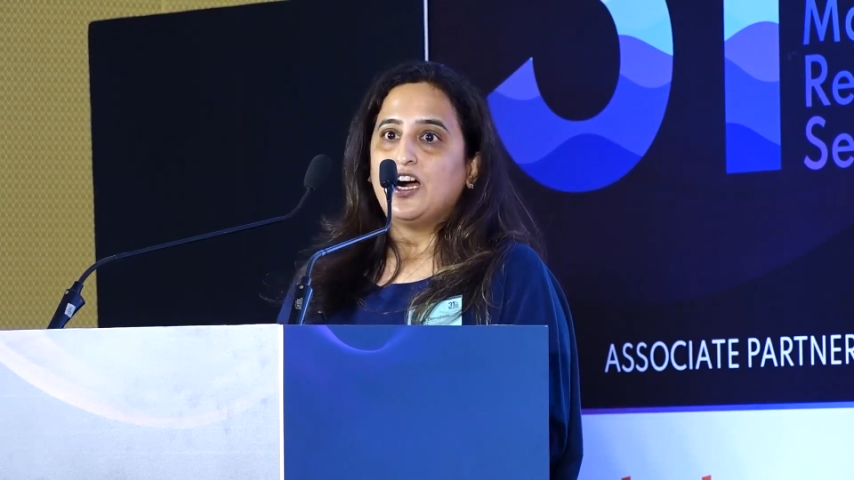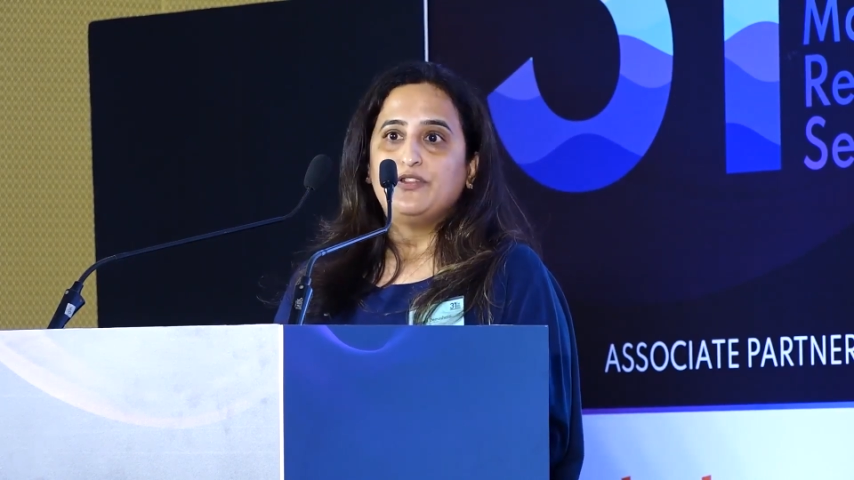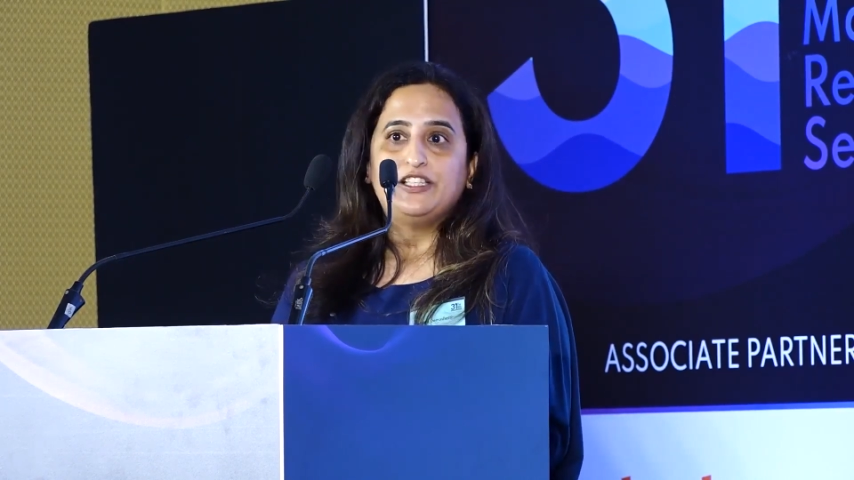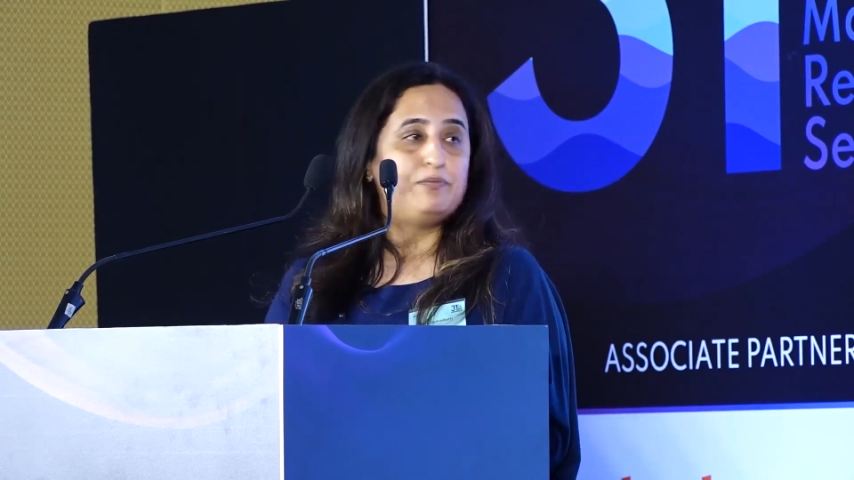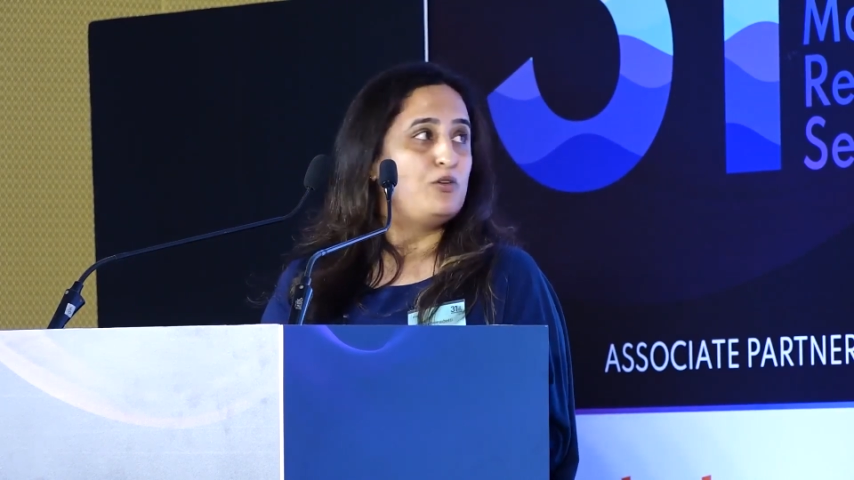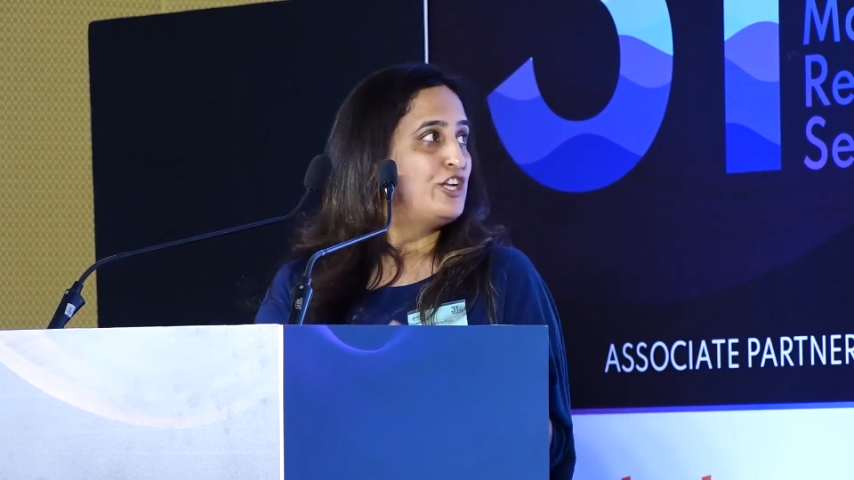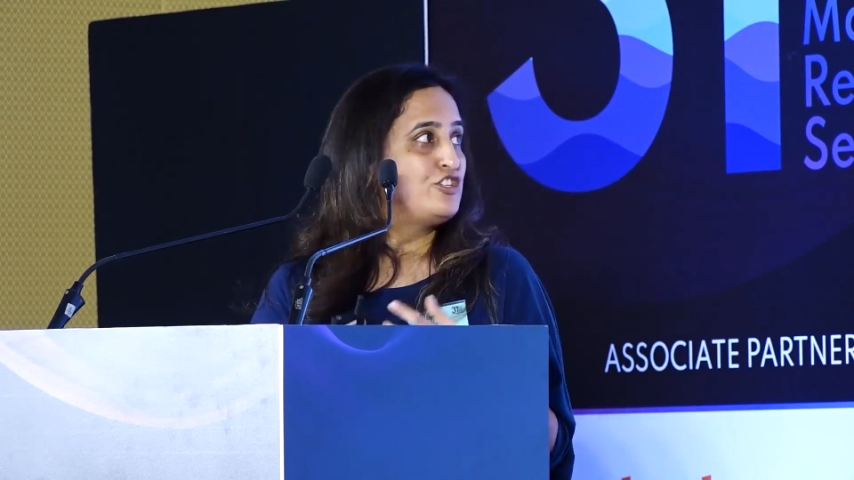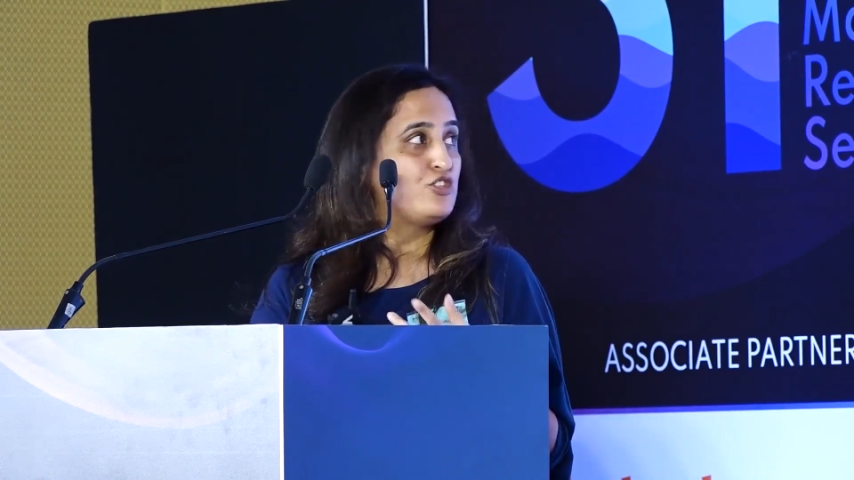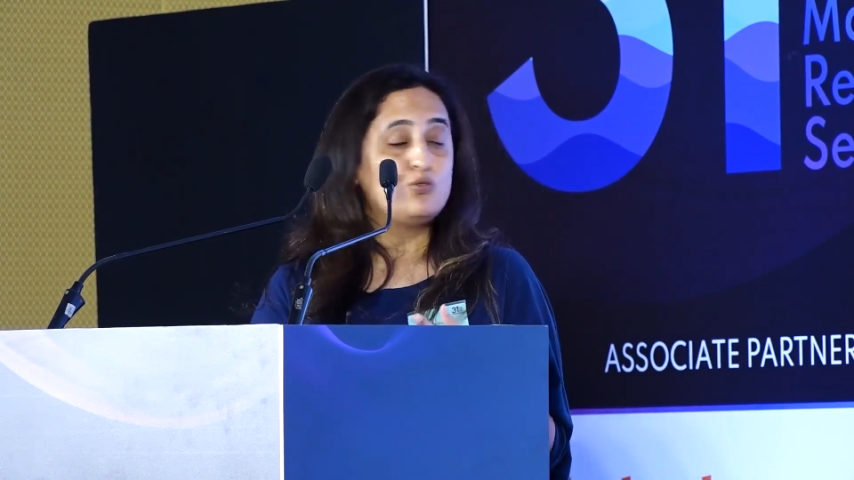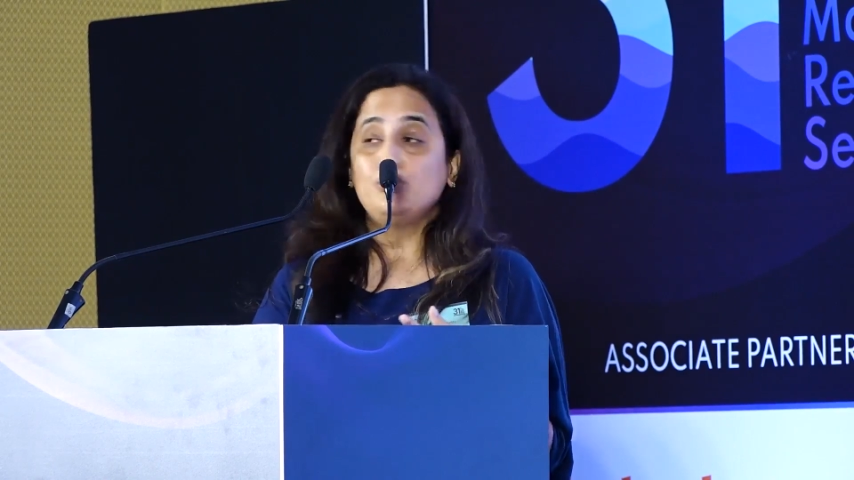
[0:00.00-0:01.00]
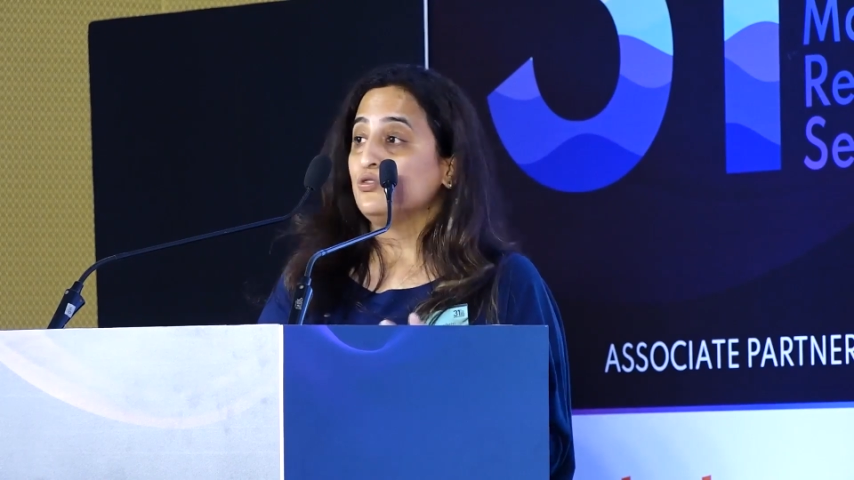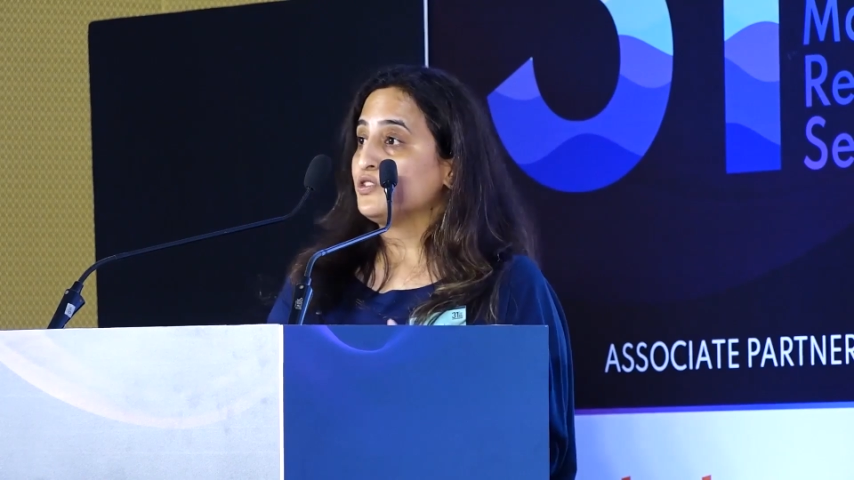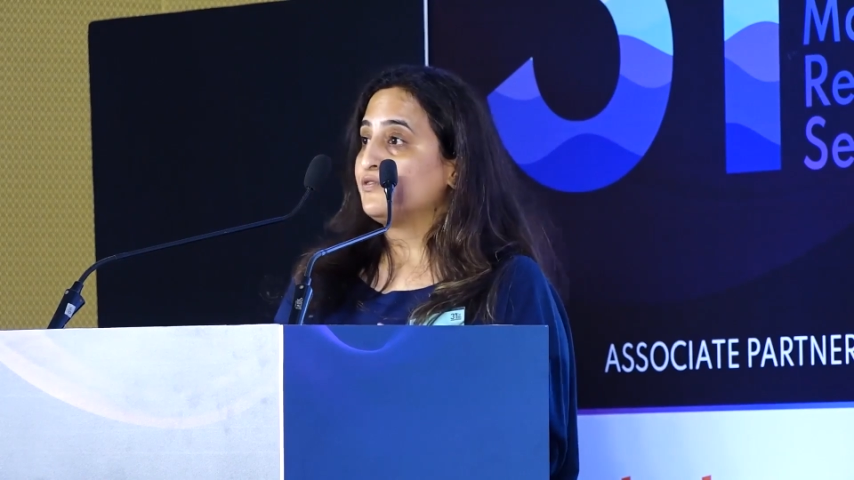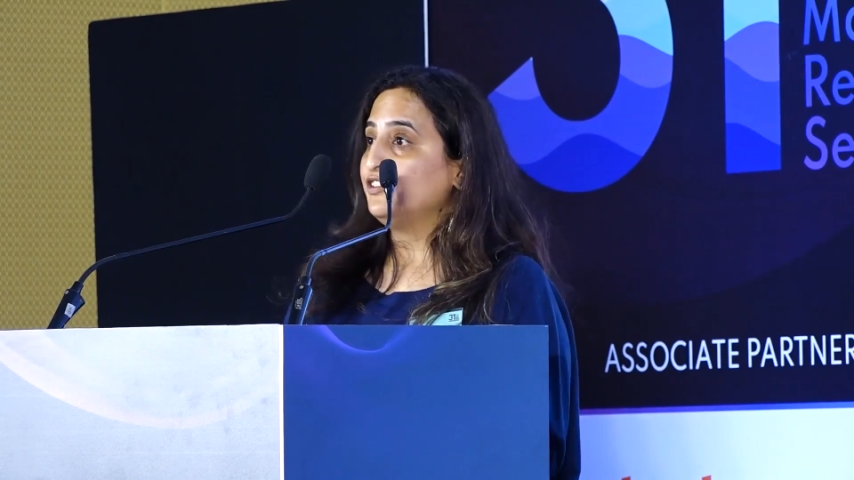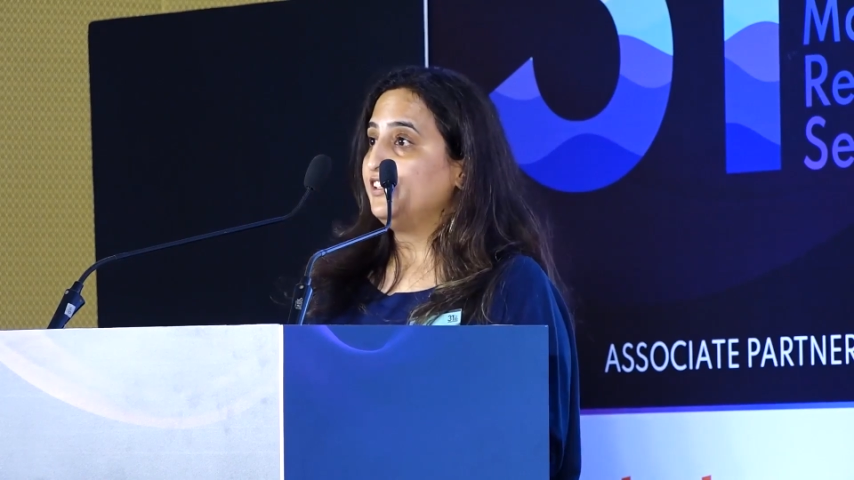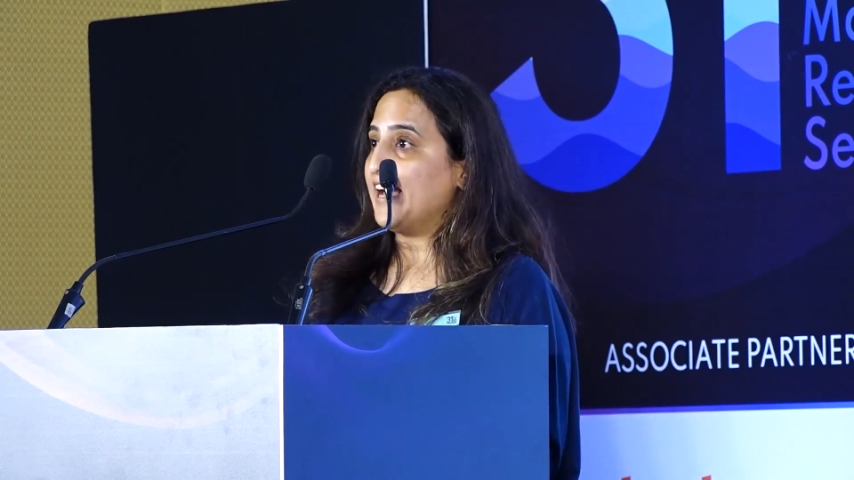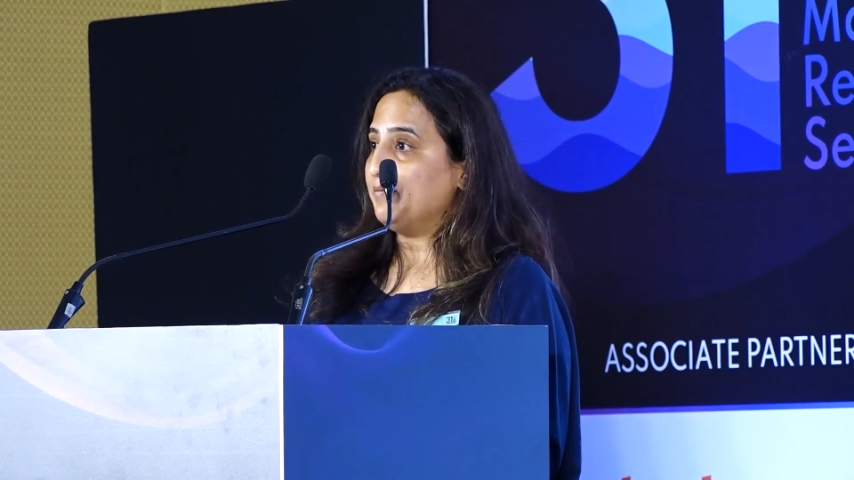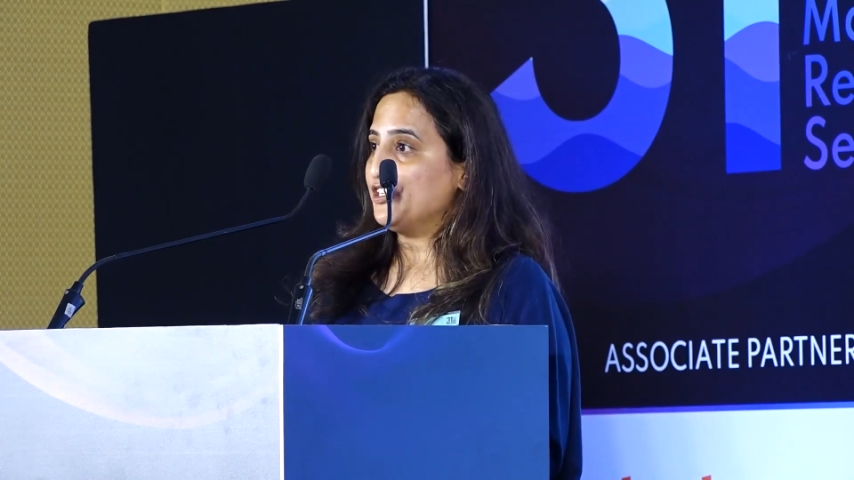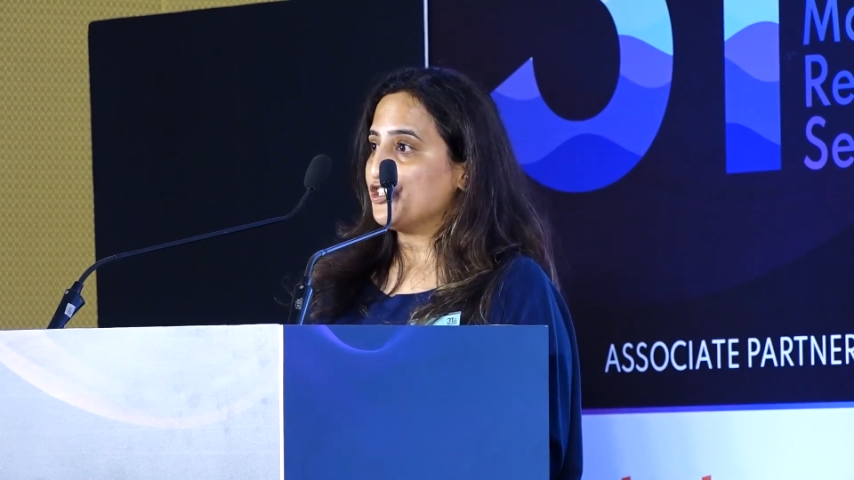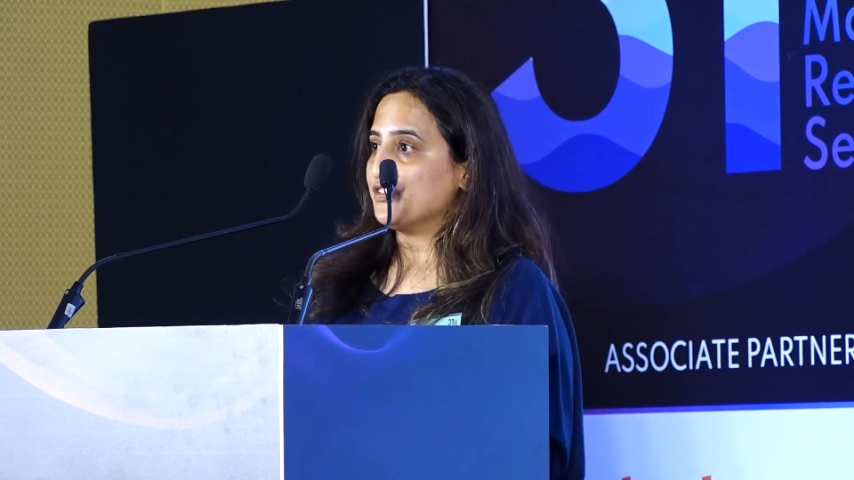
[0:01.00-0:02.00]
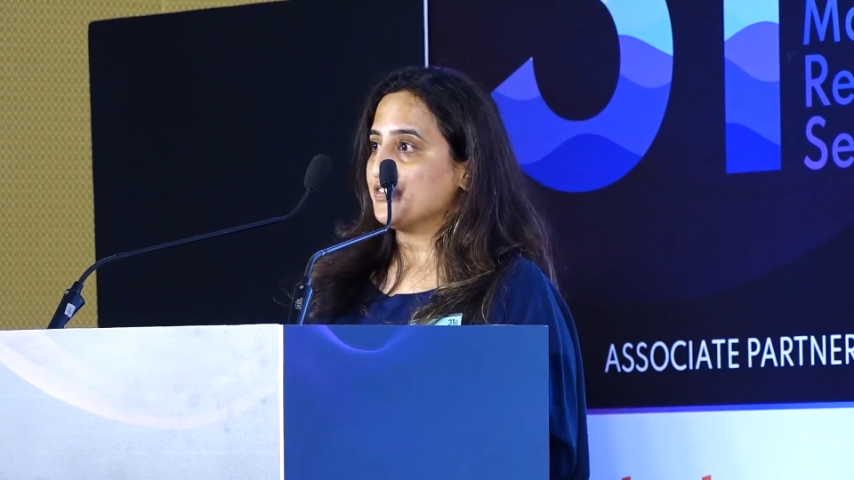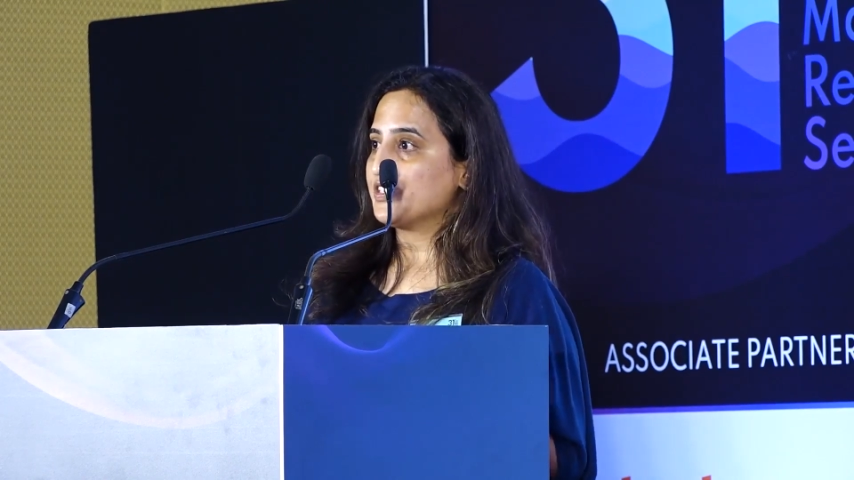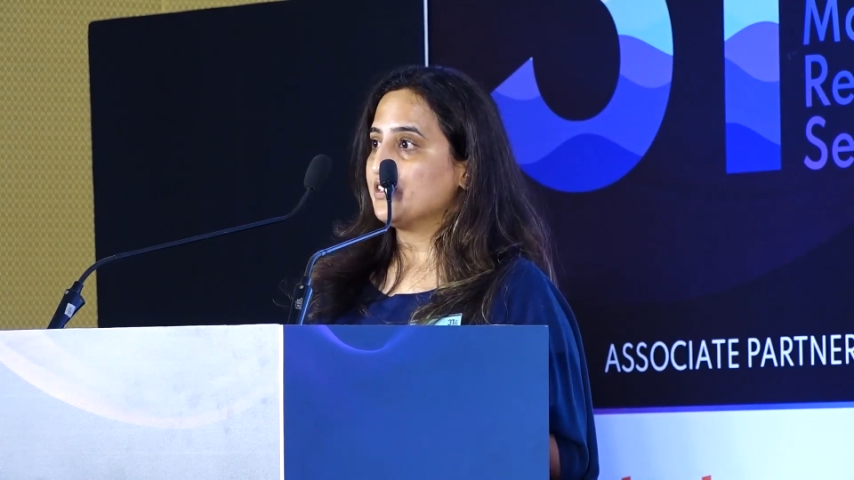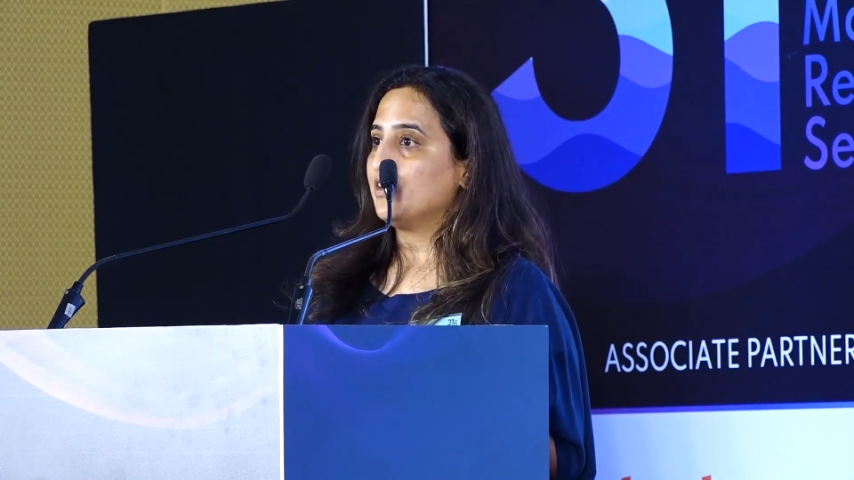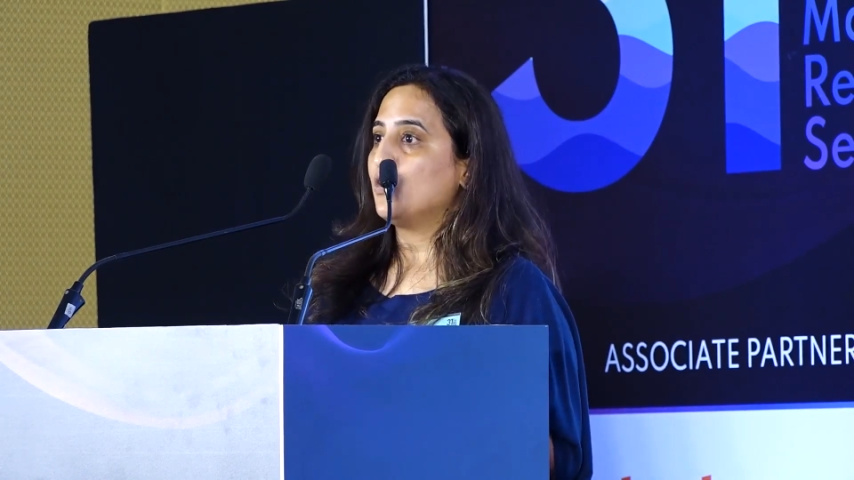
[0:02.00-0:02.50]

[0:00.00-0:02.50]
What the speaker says: we deployed two useful dimensions.